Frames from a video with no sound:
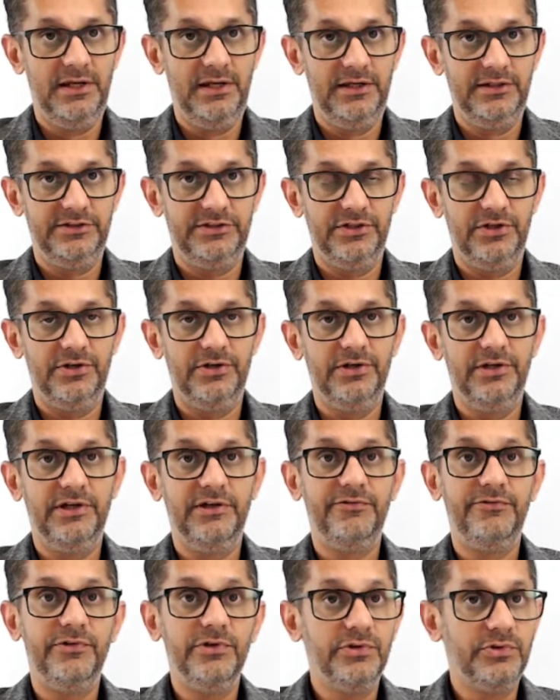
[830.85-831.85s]
So
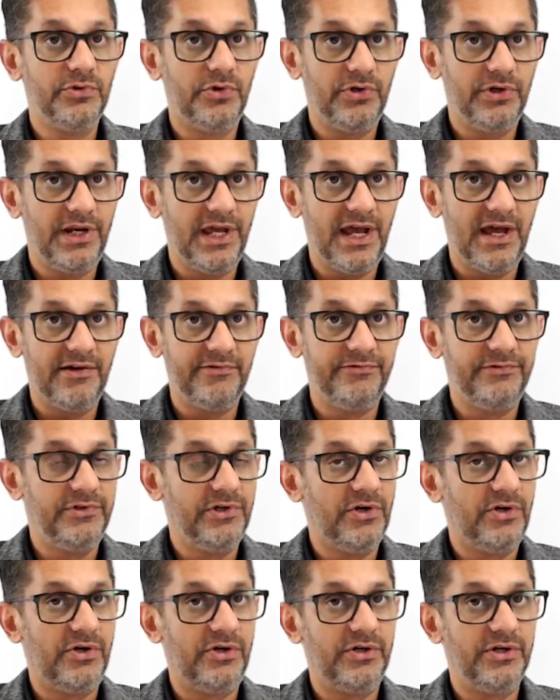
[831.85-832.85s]
if you don't have
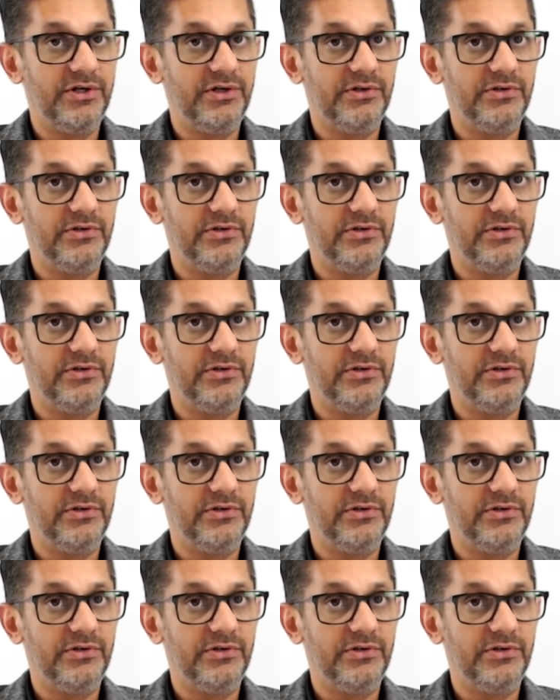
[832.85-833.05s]
your